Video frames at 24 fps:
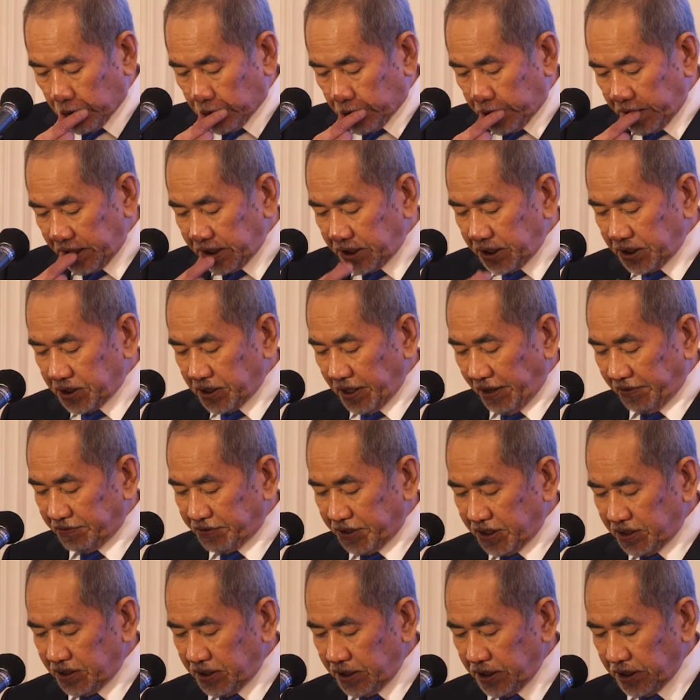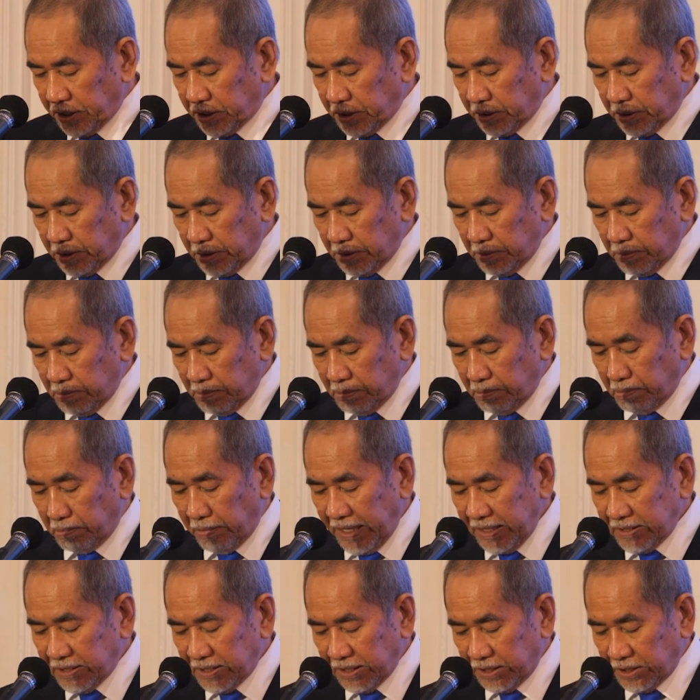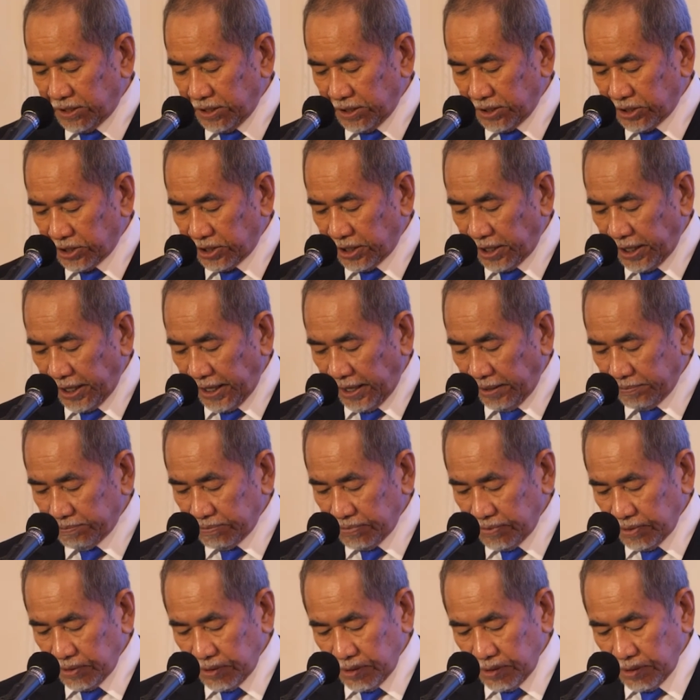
This is evident as My Sejahtera app